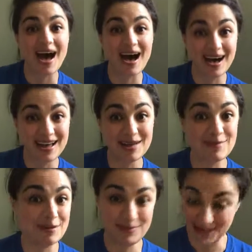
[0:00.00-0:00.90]
I am
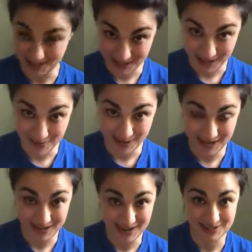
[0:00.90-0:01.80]
a PJ Library
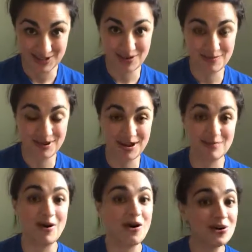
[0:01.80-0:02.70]
Connector, but
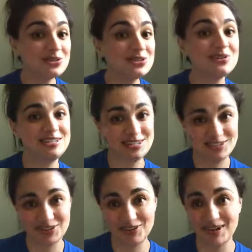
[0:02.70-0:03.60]
I'm also a
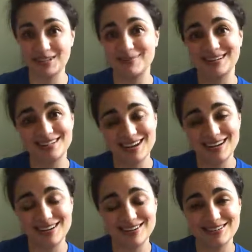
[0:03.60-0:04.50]
teacher. I spent
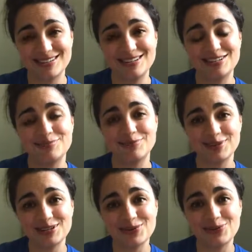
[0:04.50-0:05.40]
10 years teaching
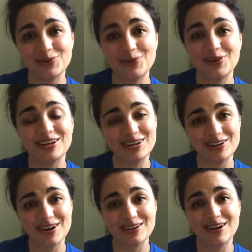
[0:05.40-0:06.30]
preschool,
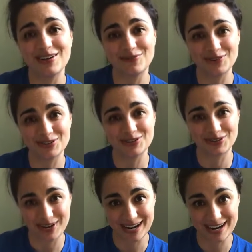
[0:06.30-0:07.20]
kindergarten, and first
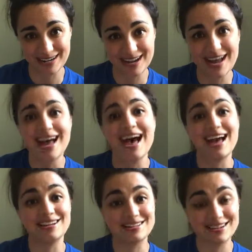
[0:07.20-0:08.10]
grade,
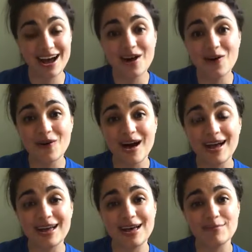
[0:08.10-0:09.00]
and now
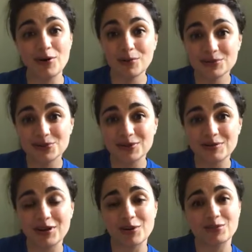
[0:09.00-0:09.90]
I am homeschooling
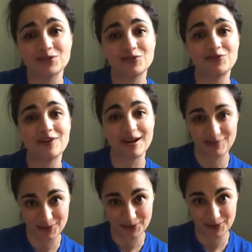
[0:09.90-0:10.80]
my almost
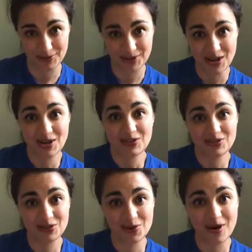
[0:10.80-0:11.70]
5-year-old.
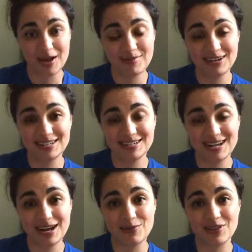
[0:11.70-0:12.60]
So I'm here
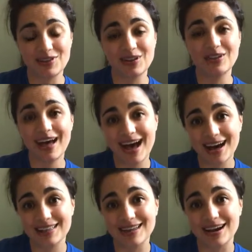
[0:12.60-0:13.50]
today with a little
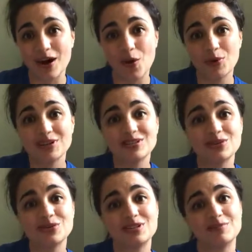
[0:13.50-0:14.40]
hack that I always
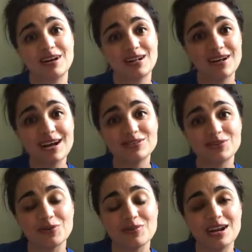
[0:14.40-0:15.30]
used in my
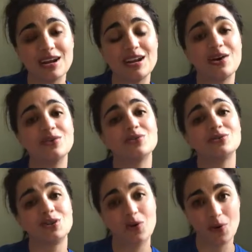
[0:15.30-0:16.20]
classroom that I now use
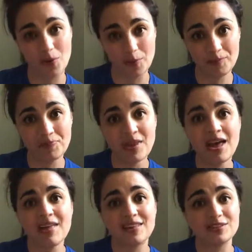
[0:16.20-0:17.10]
at home
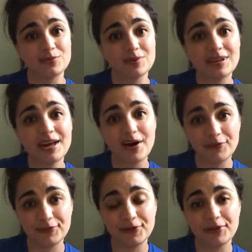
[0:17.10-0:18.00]
that's really
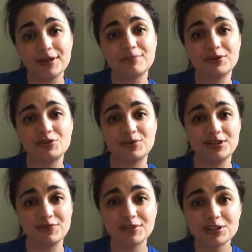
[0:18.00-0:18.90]
helpful in
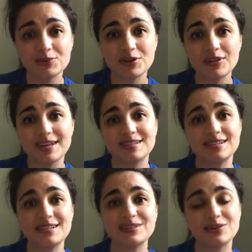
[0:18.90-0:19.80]
between virtual
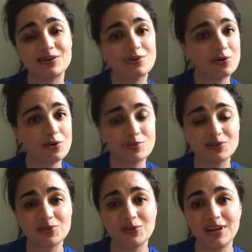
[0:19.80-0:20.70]
lessons, or if you're
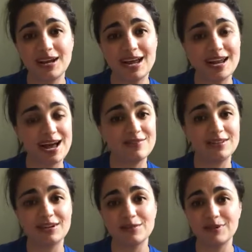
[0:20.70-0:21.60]
homeschooling and have a
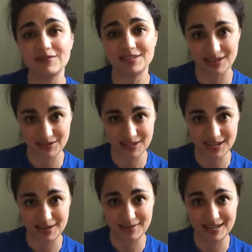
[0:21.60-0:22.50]
little bit of
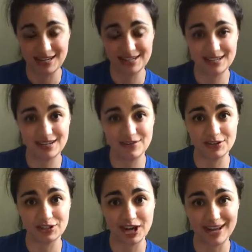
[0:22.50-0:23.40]
downtime and need to give
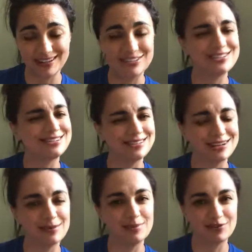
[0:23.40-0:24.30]
your child just a
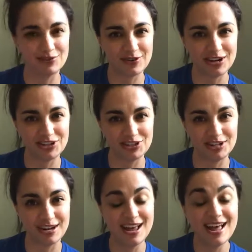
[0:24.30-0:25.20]
little bit of
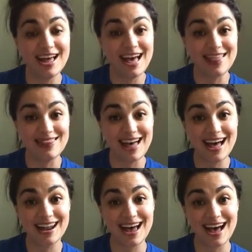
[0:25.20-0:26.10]
direction. And
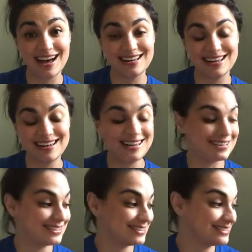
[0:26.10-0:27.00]
that hack
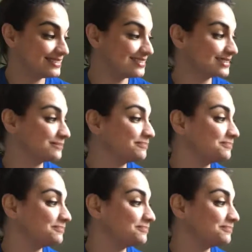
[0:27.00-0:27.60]
is